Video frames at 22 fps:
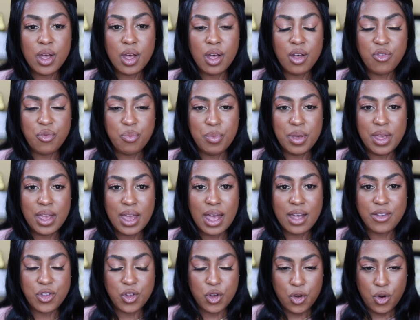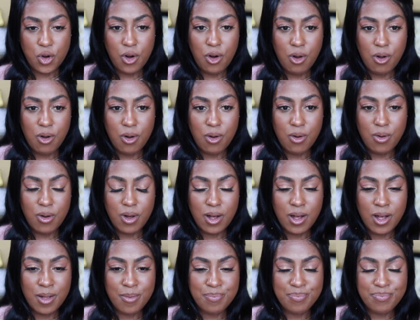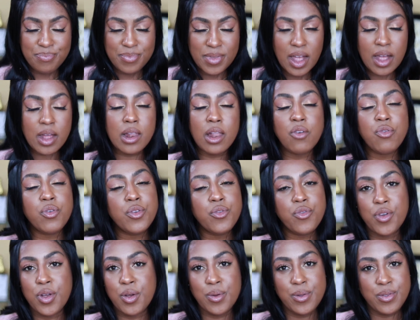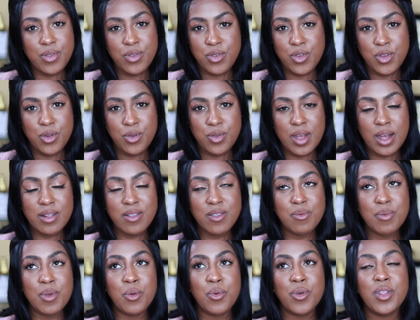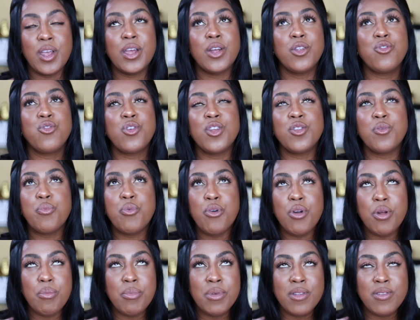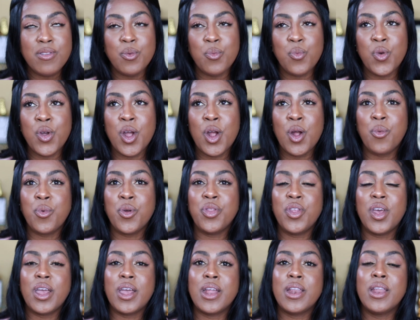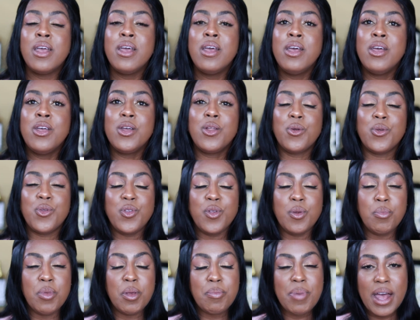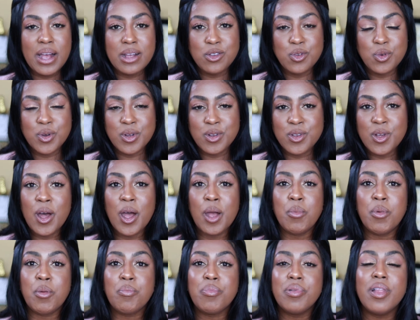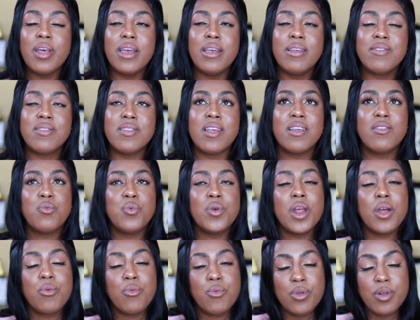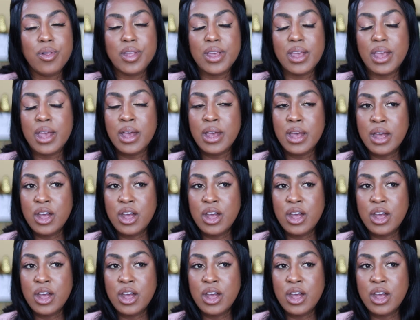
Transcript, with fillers: of me as a girl. Um, I love when fragrances do that to me, when they can transport me somewhere, when they can, you know, send me back to a time and place. That's what I really,